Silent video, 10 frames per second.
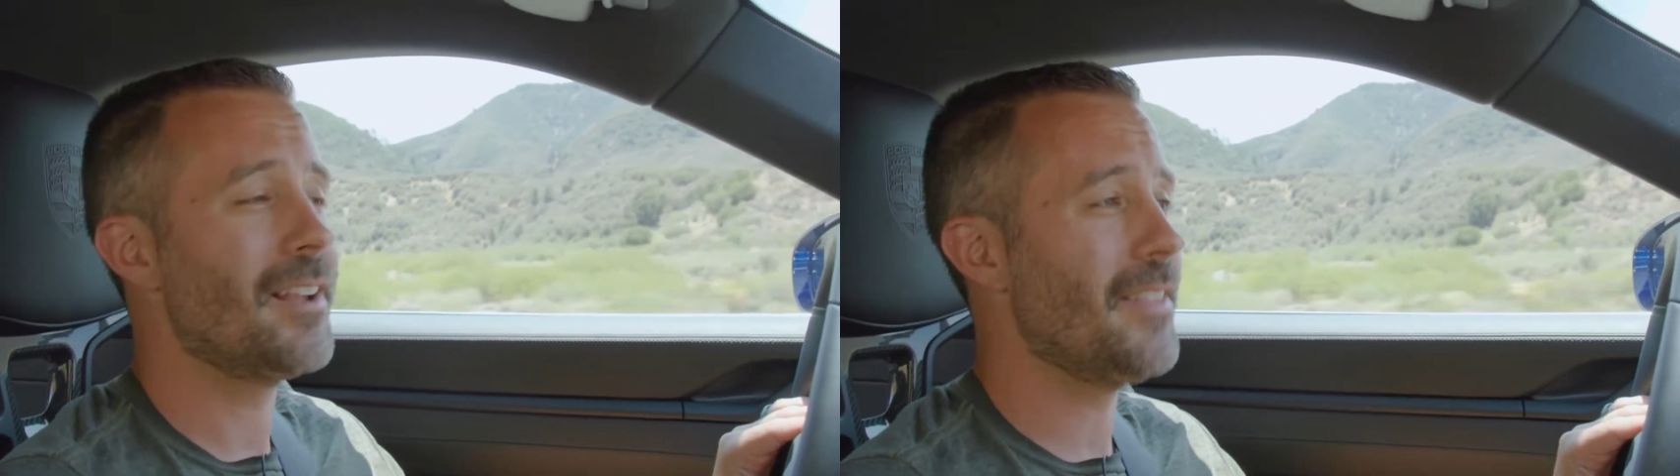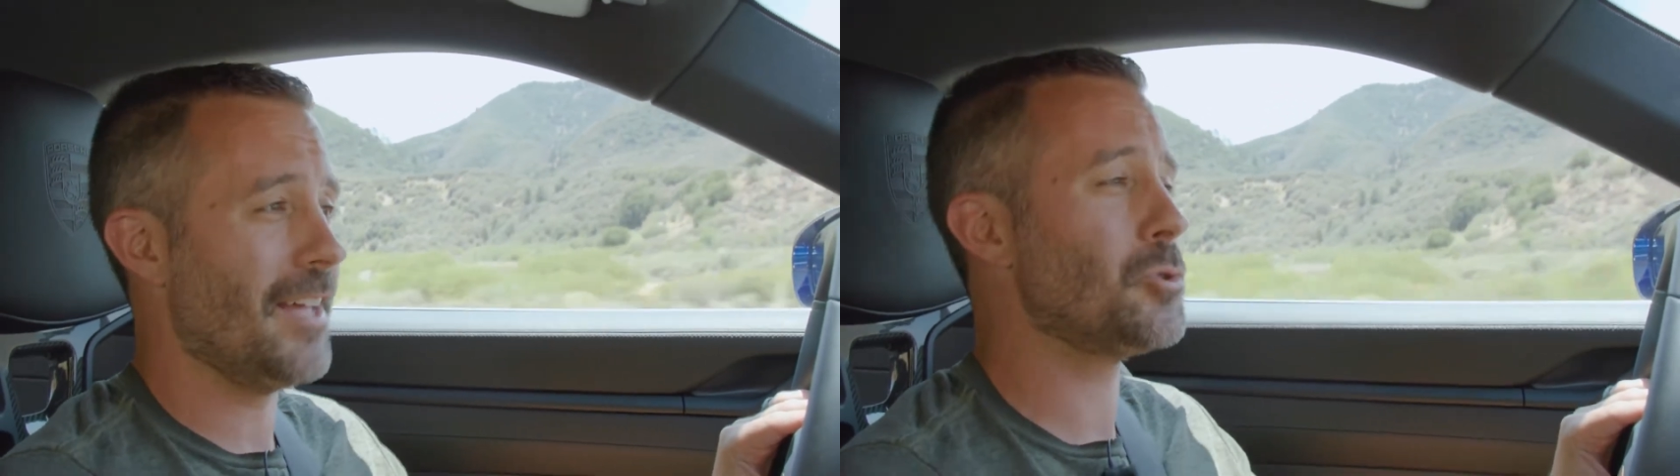
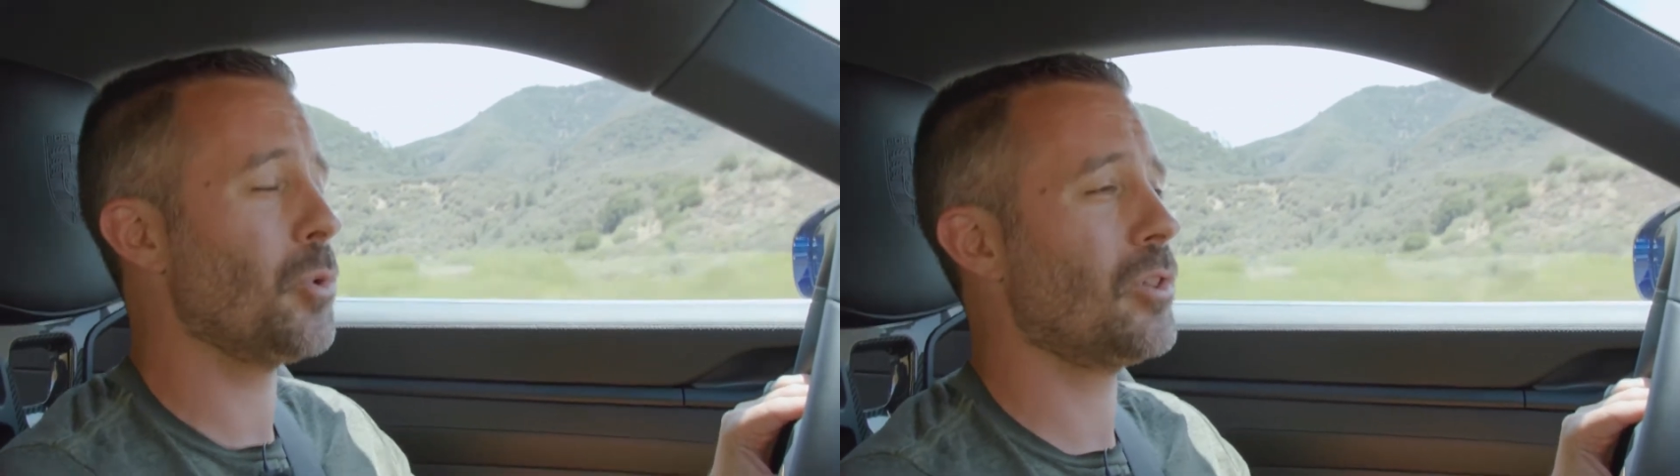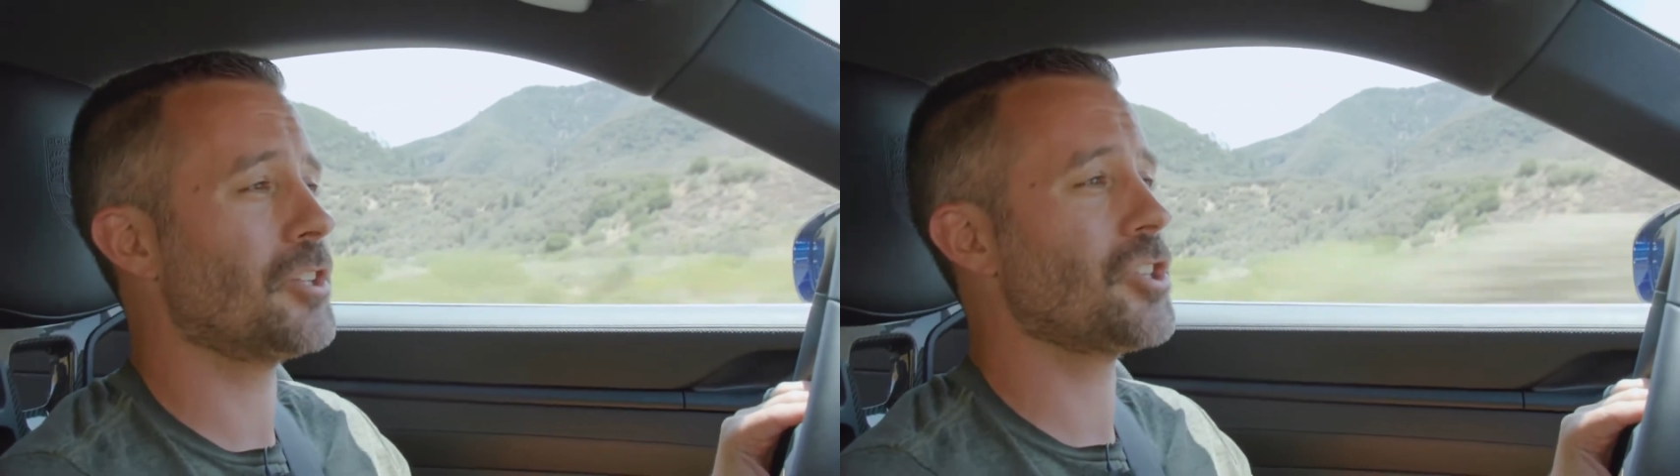that
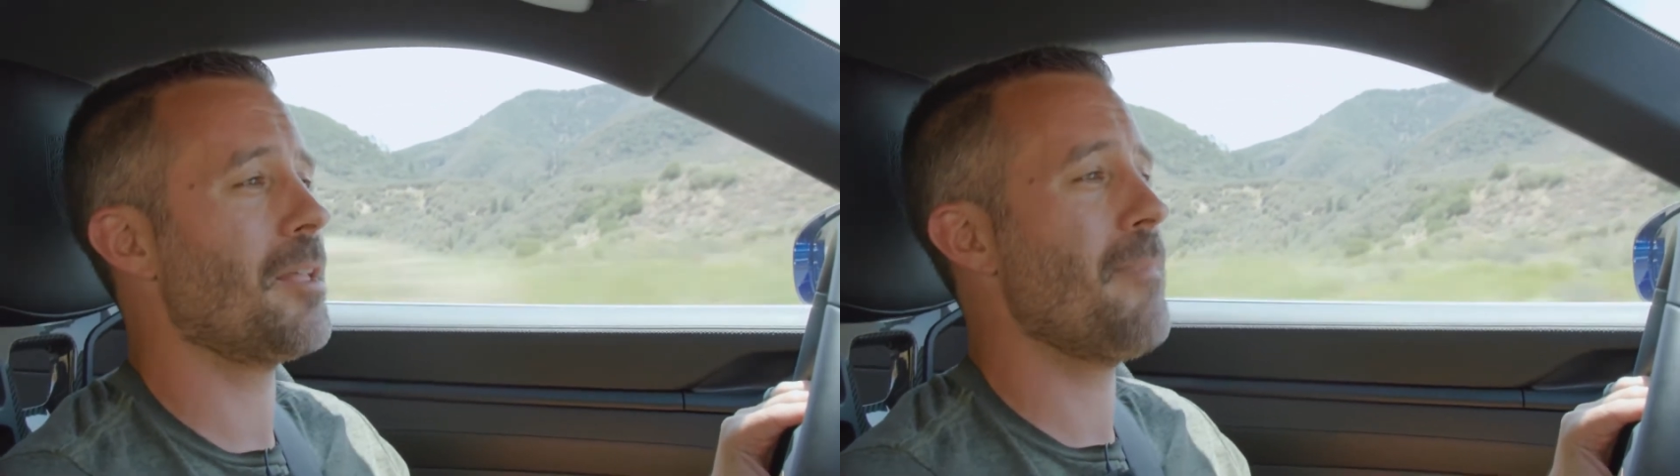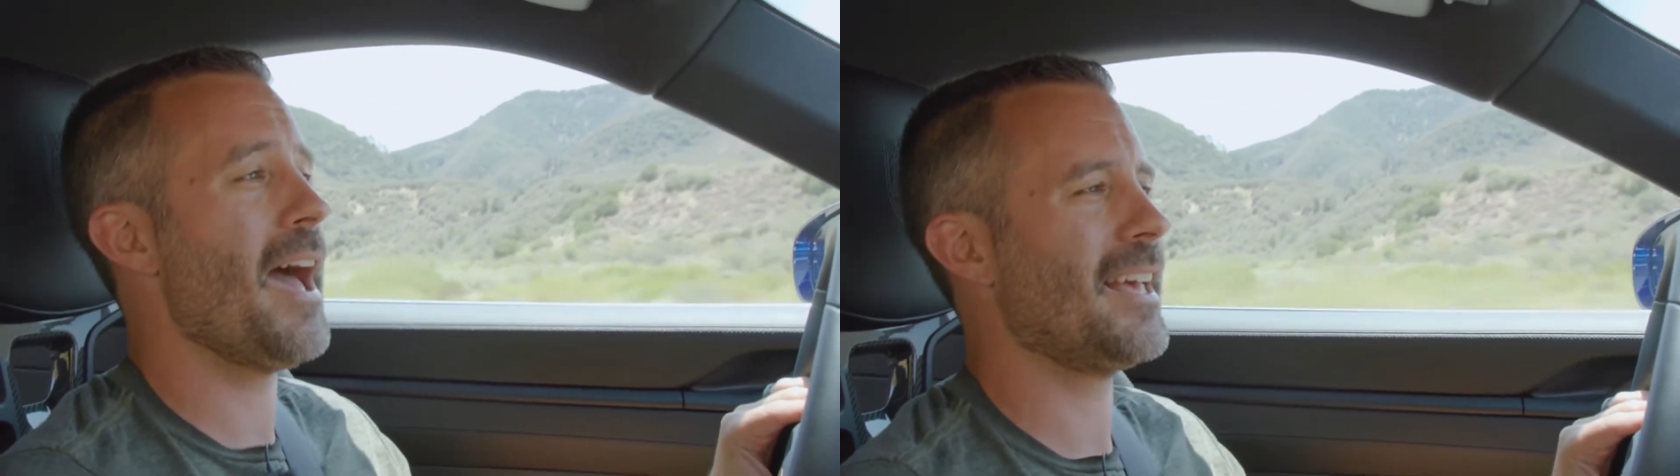dual clutch
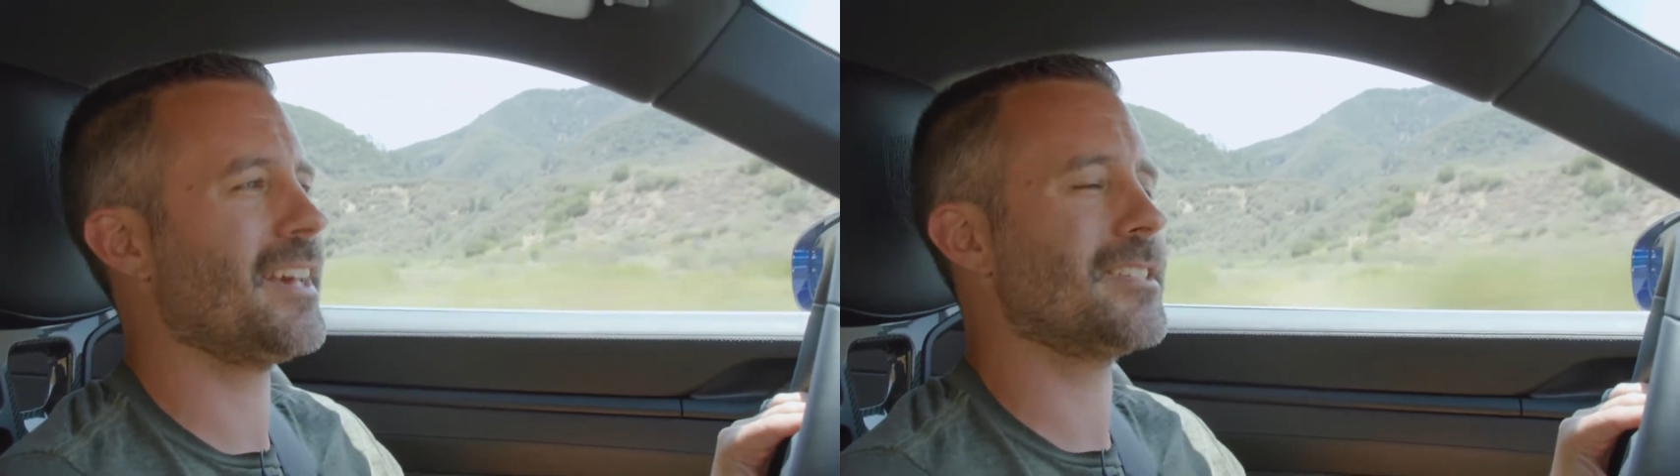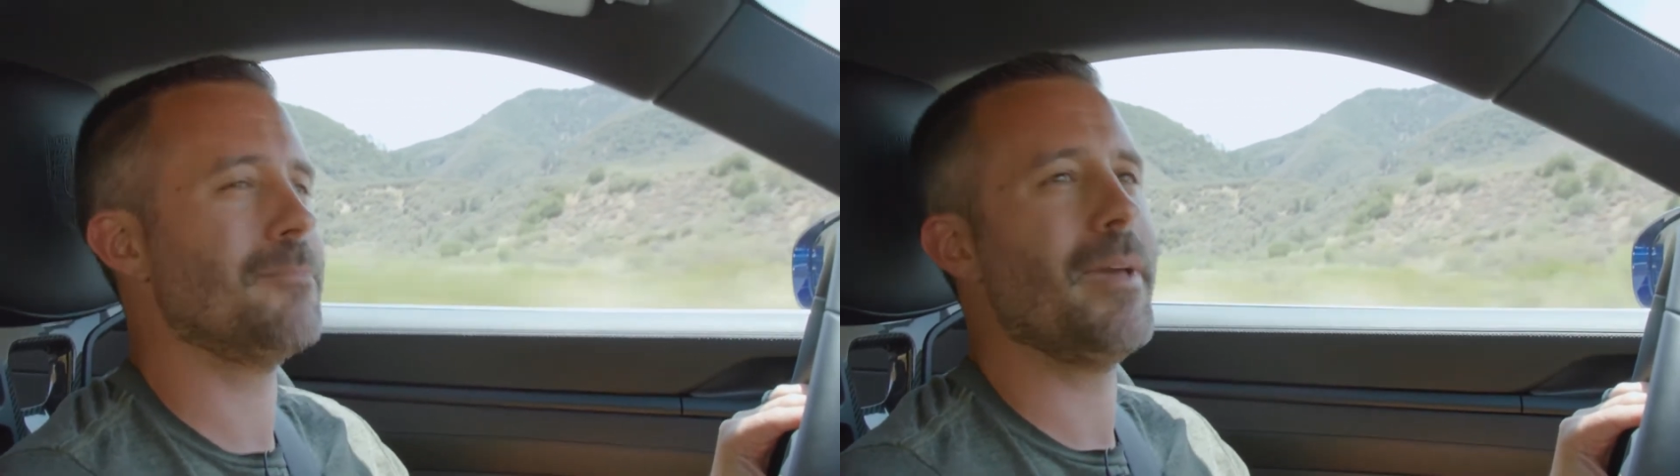automatic
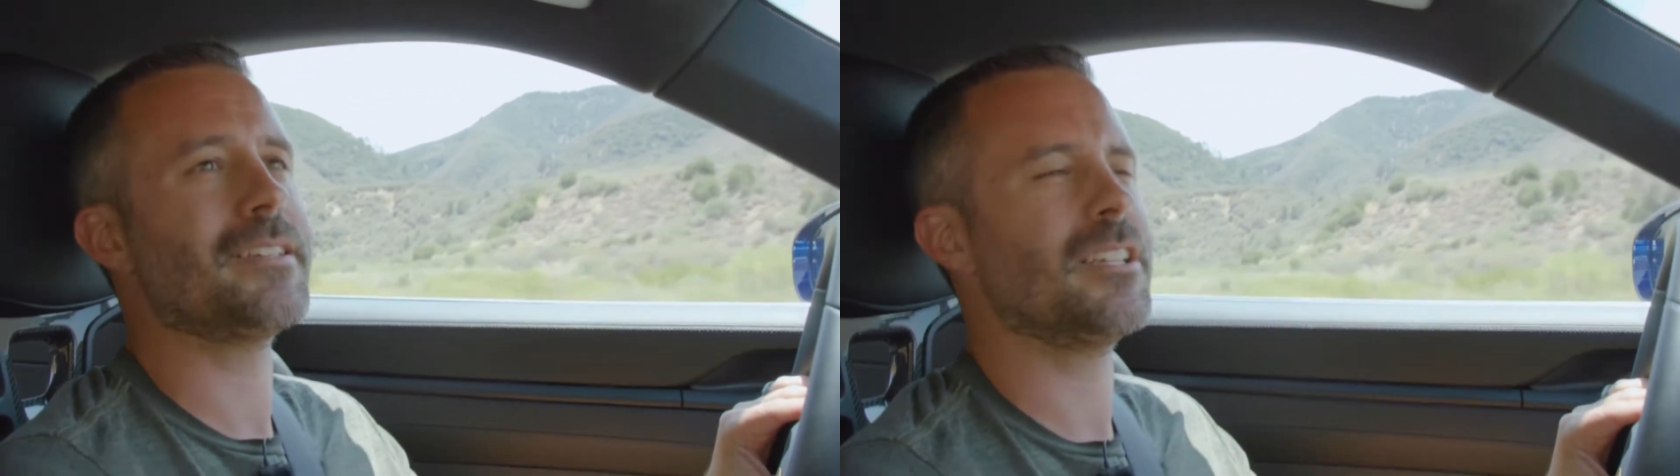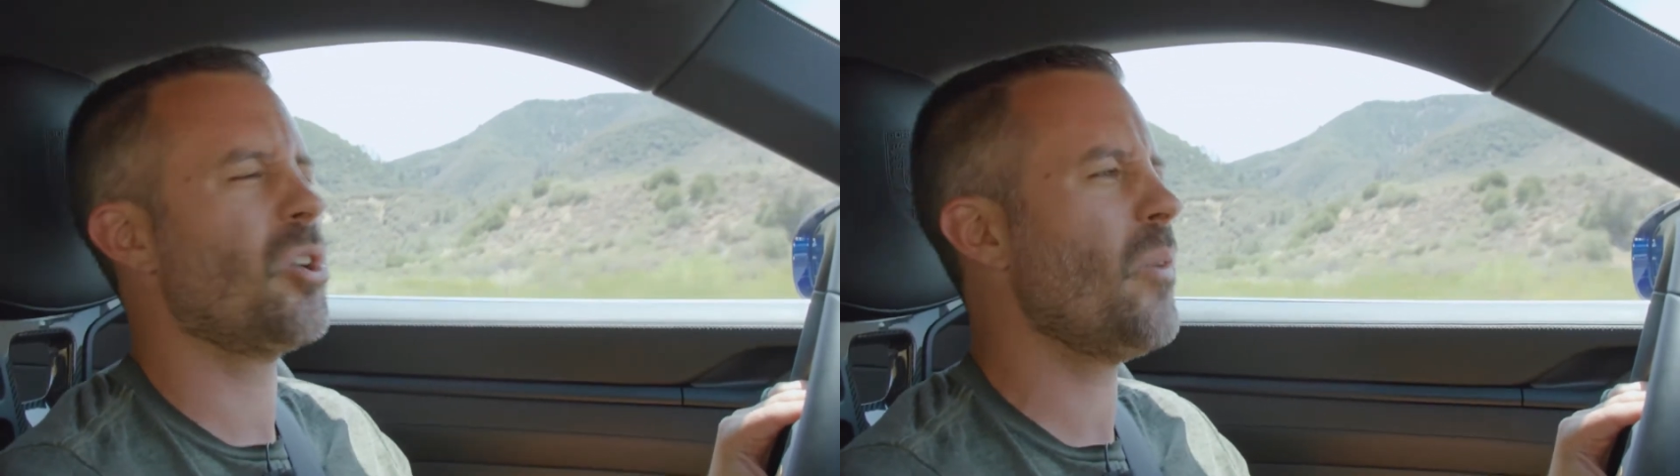because it
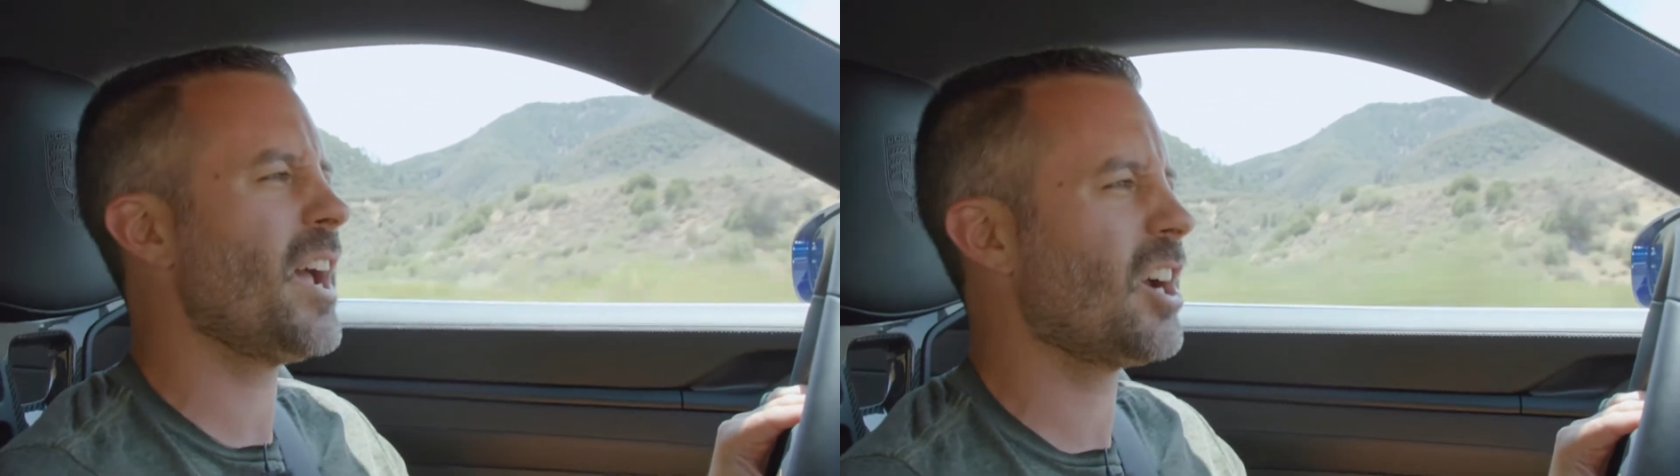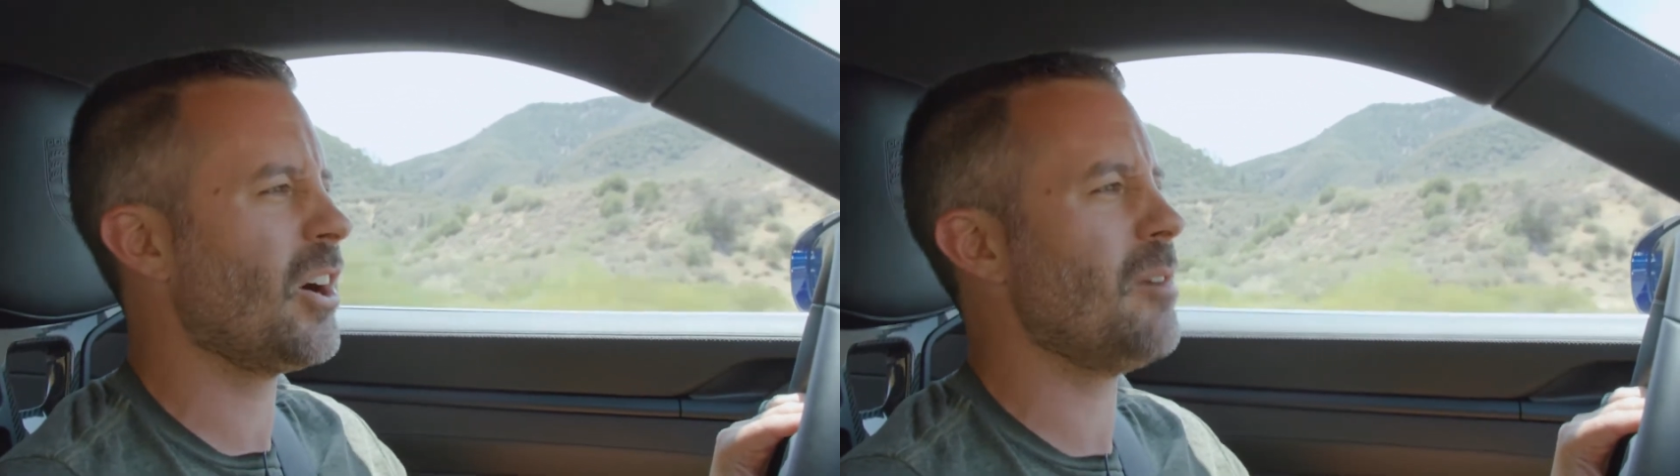makes it
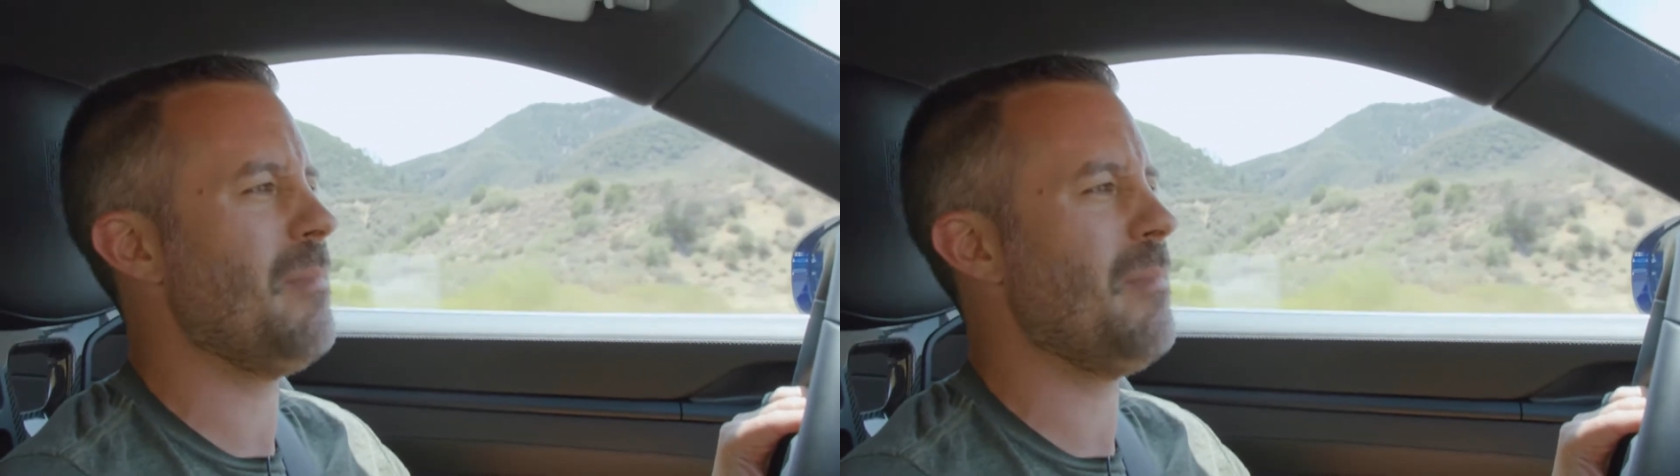quicker,